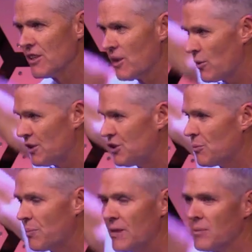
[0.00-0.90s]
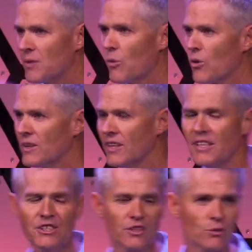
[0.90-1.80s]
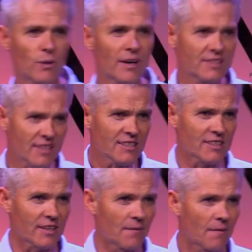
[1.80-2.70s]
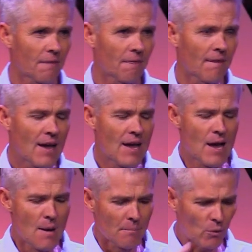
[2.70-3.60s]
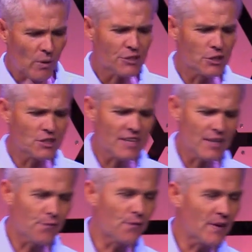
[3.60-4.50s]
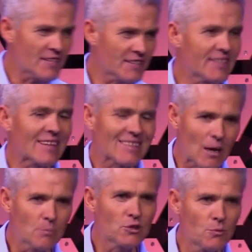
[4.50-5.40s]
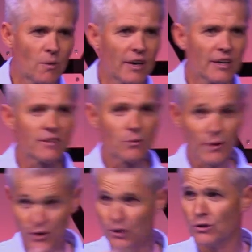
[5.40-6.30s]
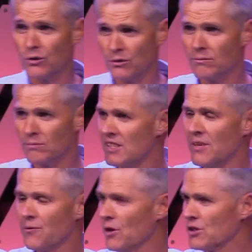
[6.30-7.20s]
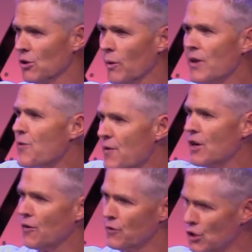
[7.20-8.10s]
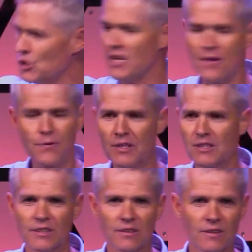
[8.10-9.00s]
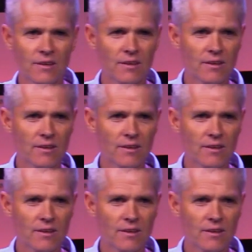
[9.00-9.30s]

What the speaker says: us, you know, we should pay a bit more attention to what it says there. But what's usually the first thing that comes to mind when you see a fossil? What do you think of usually the first thing?